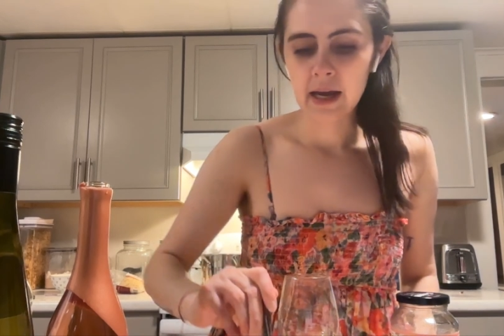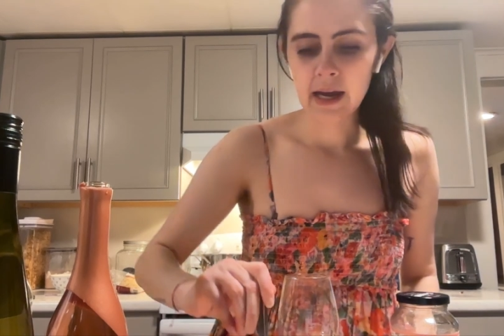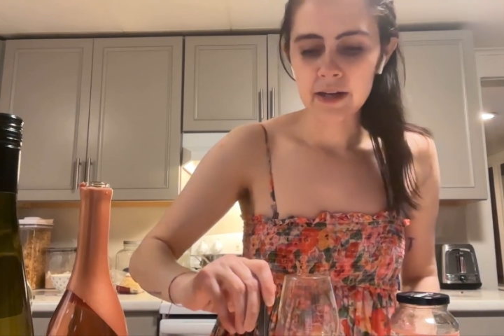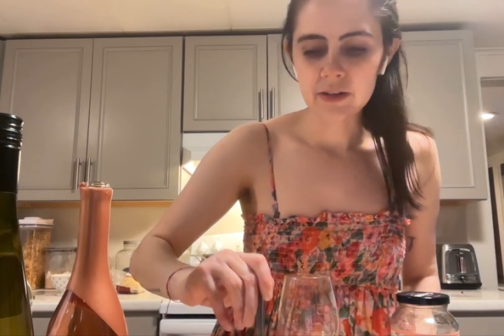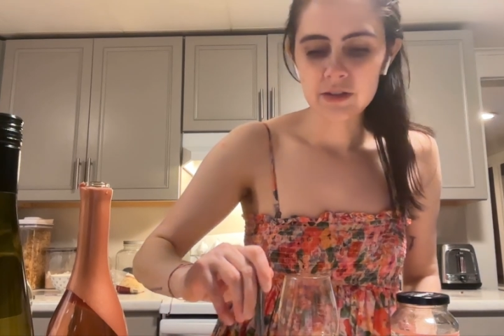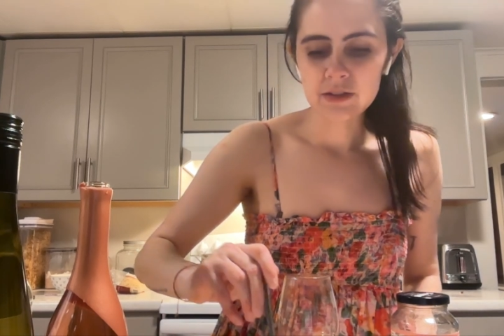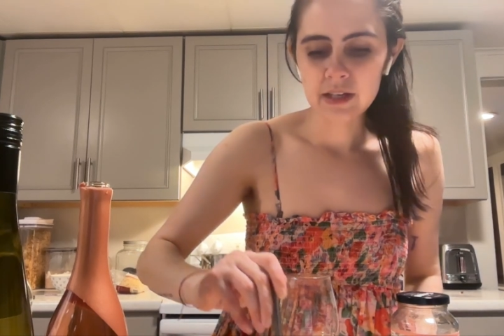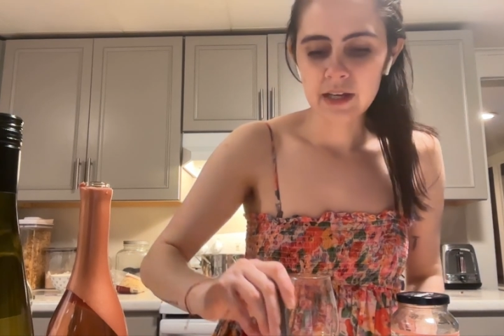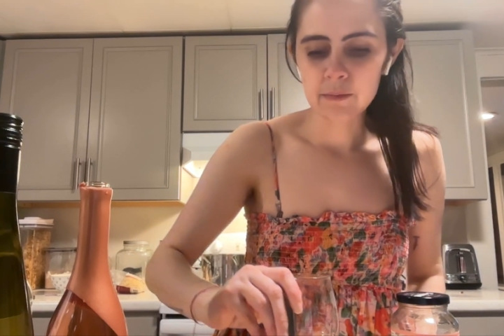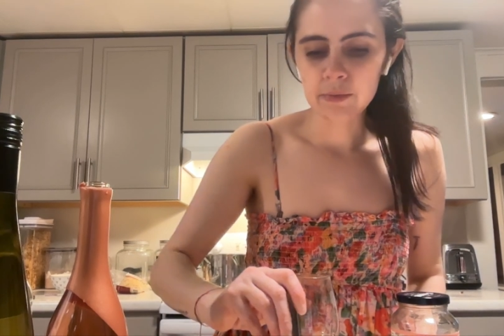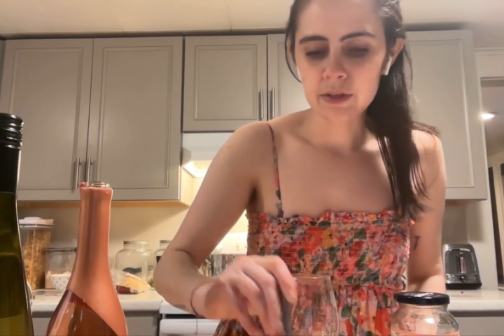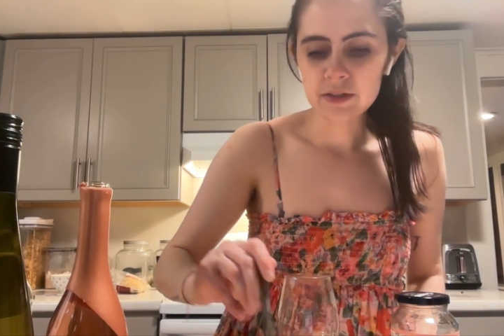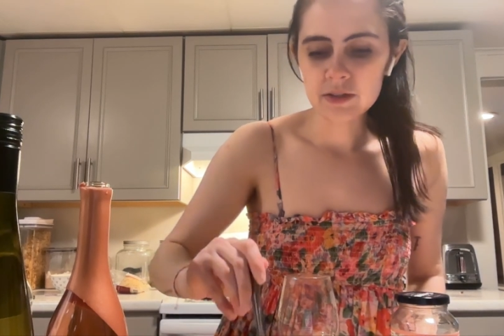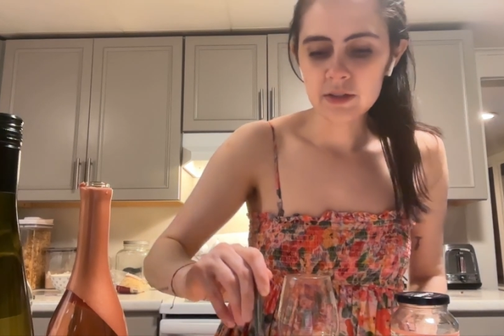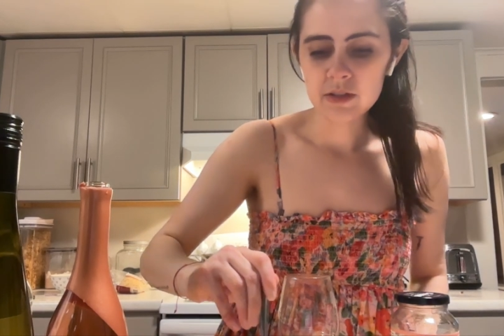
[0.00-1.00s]
And
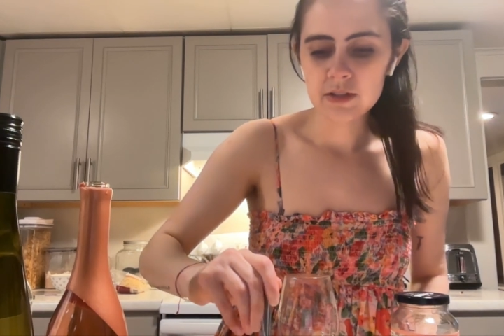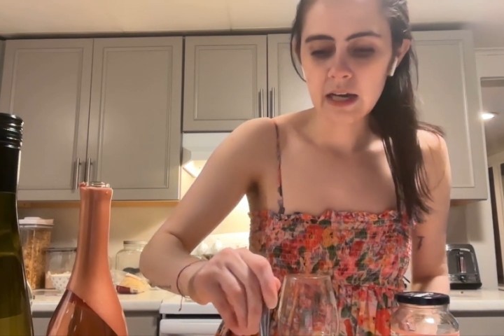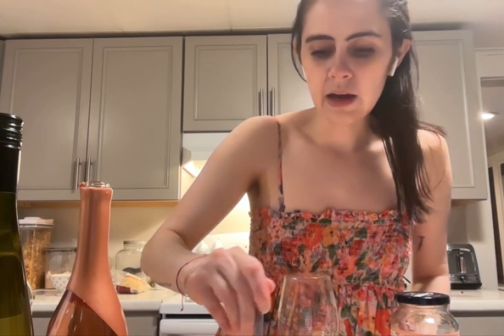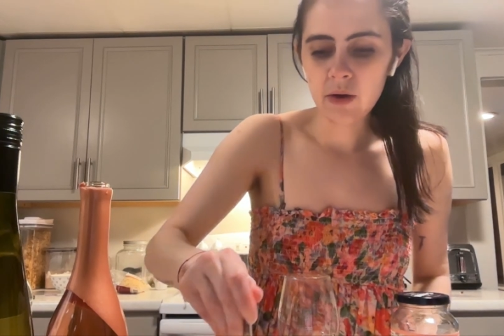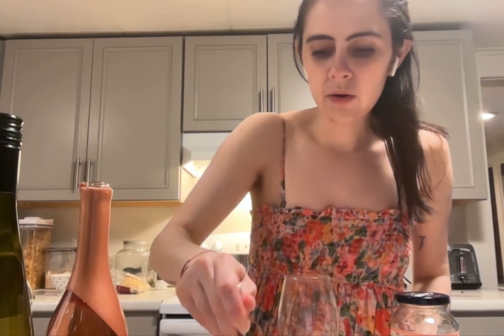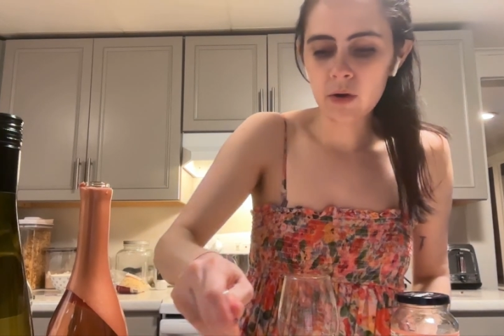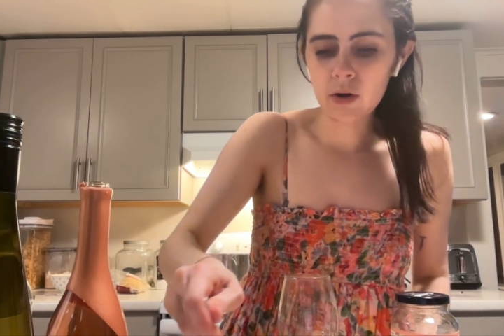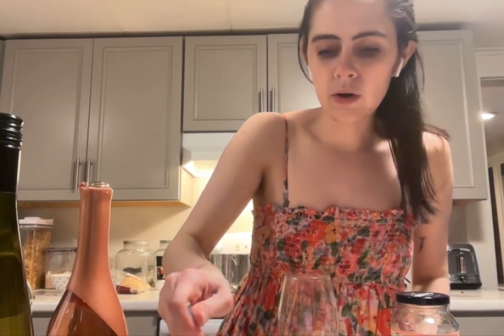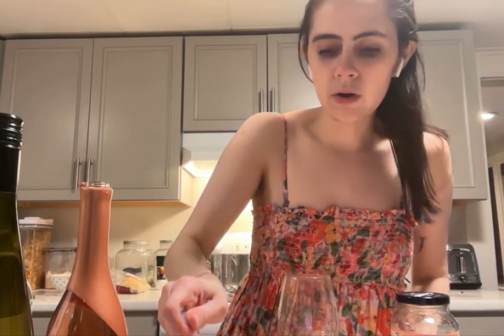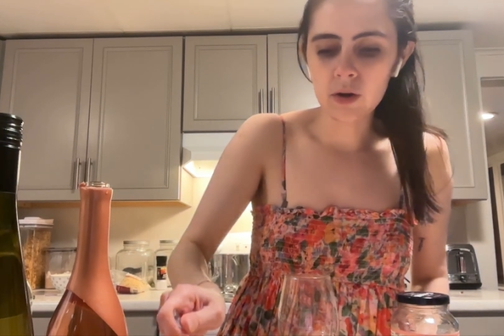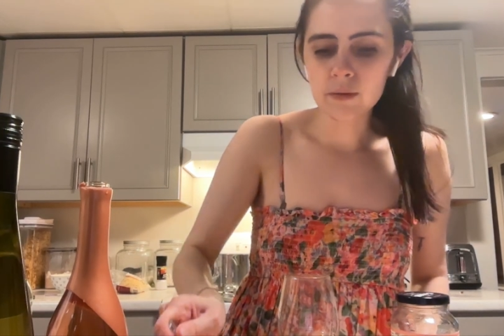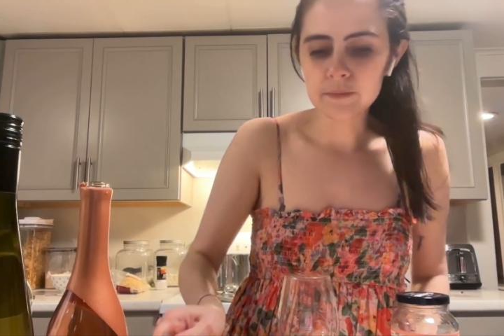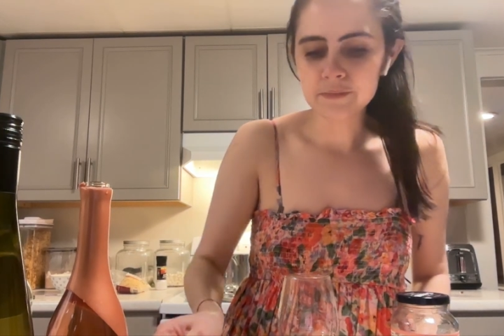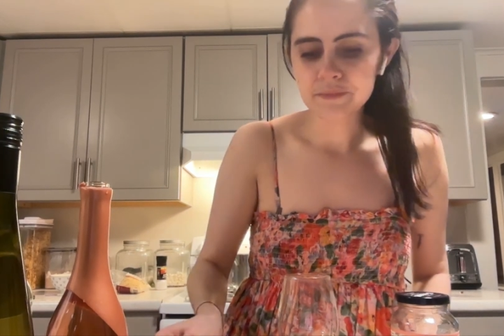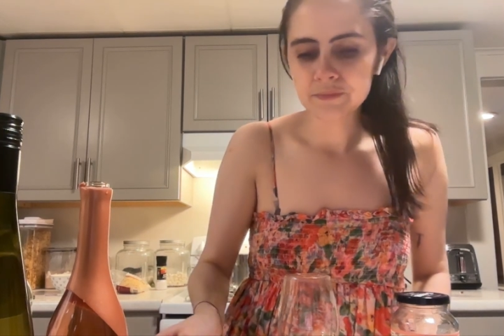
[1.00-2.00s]
plus, because
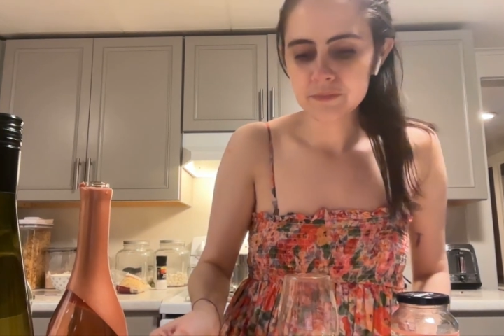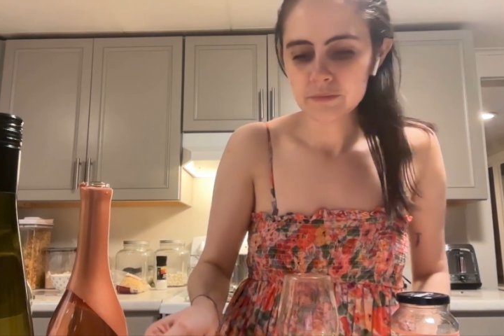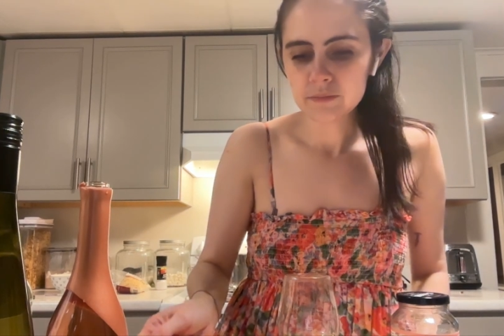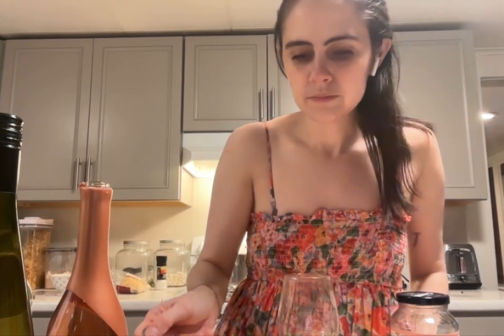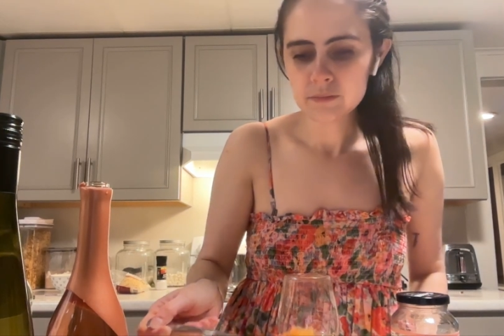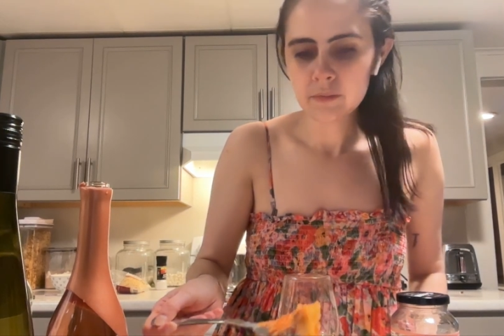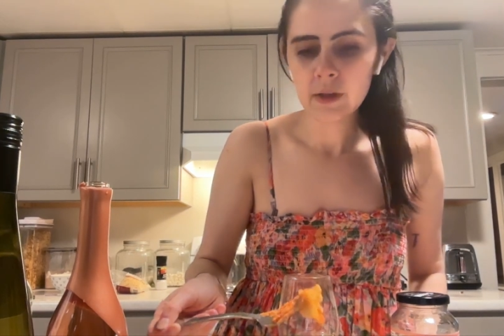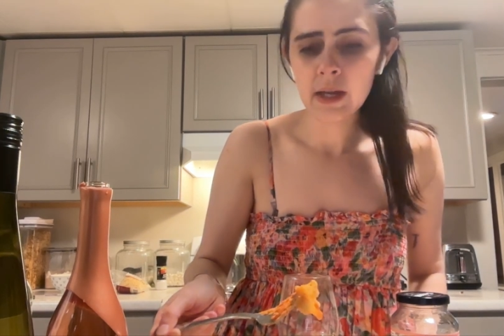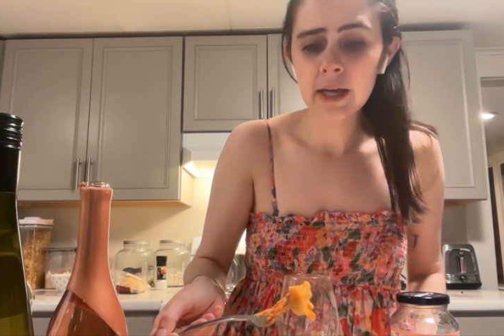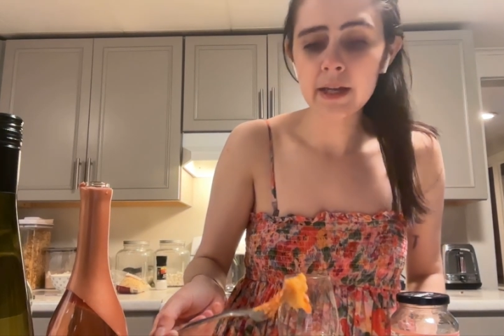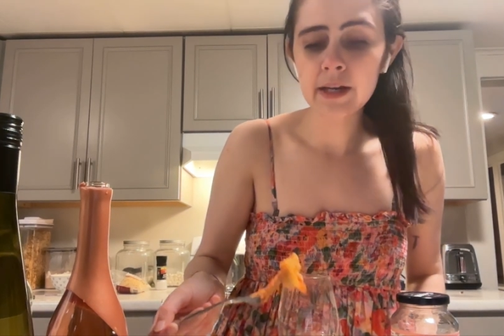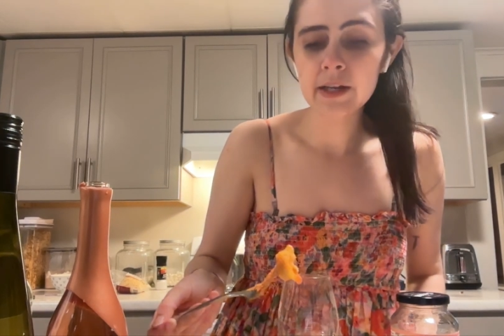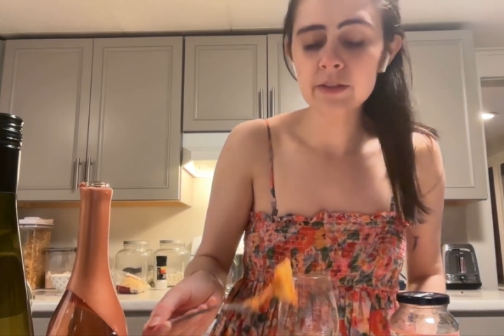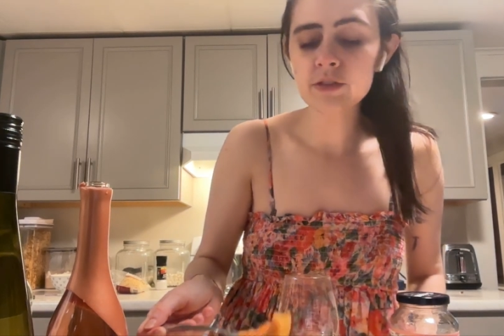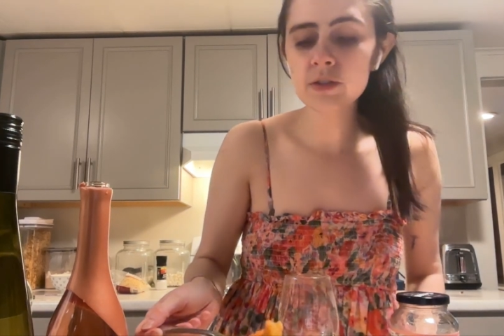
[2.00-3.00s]
alcohol,
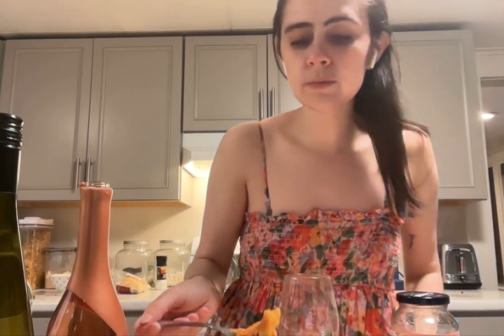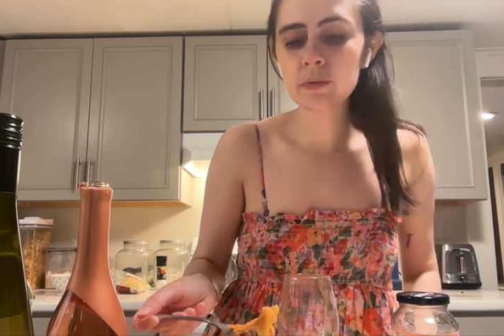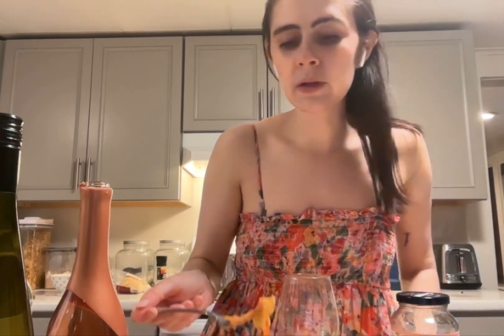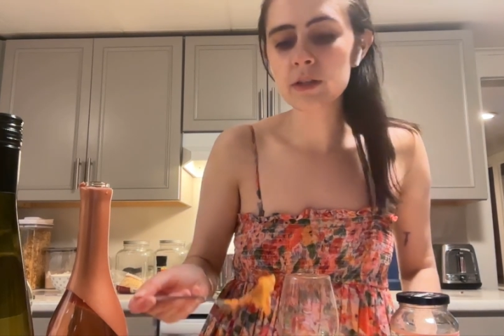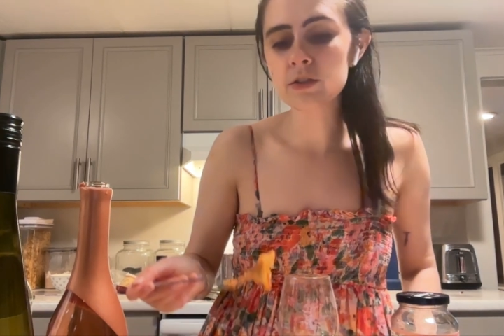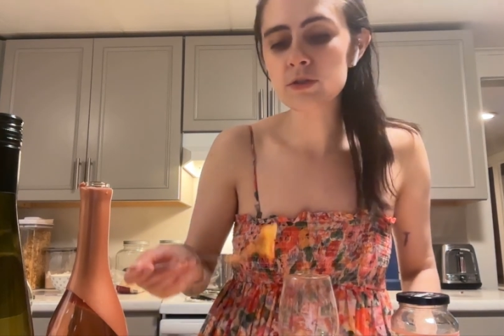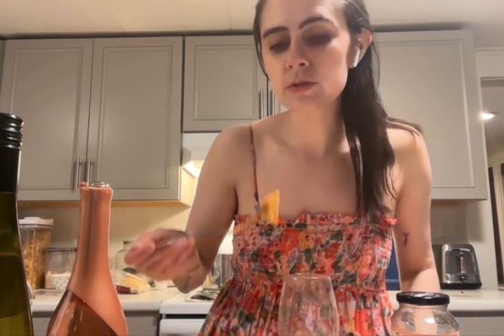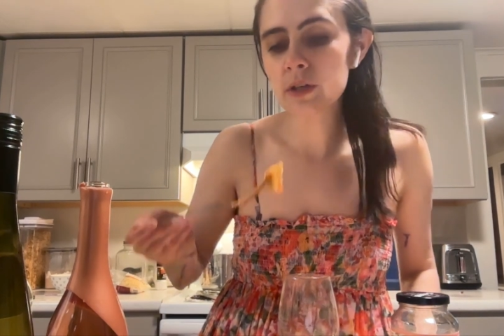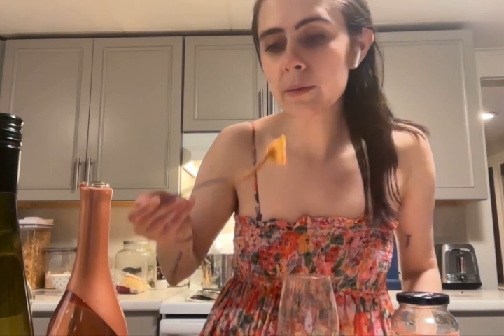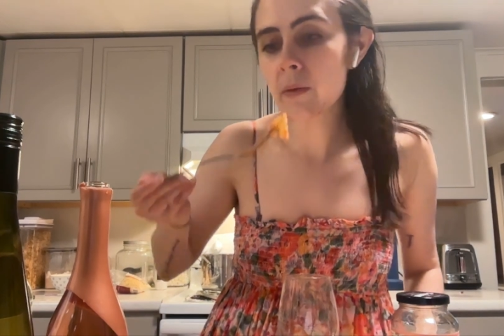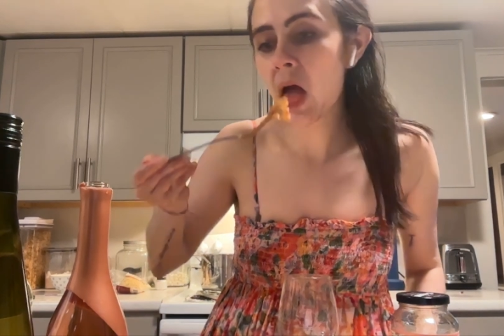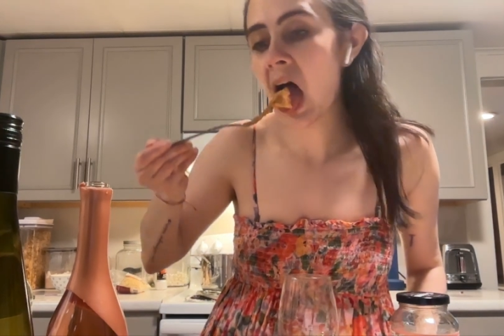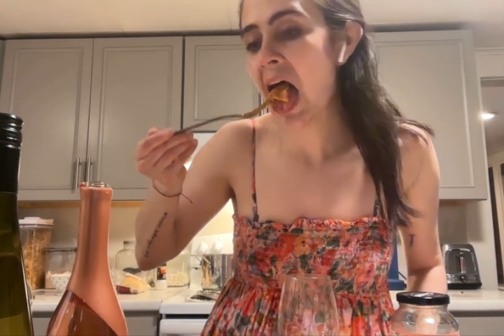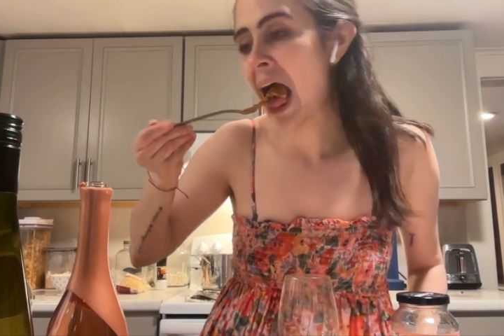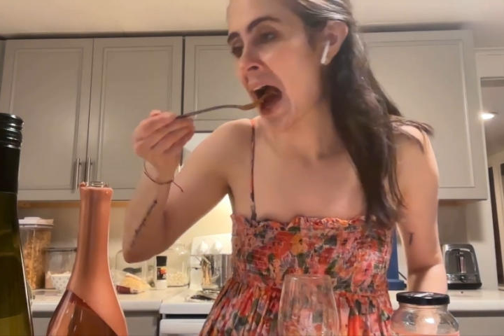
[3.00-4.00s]
it hits your bloodstream.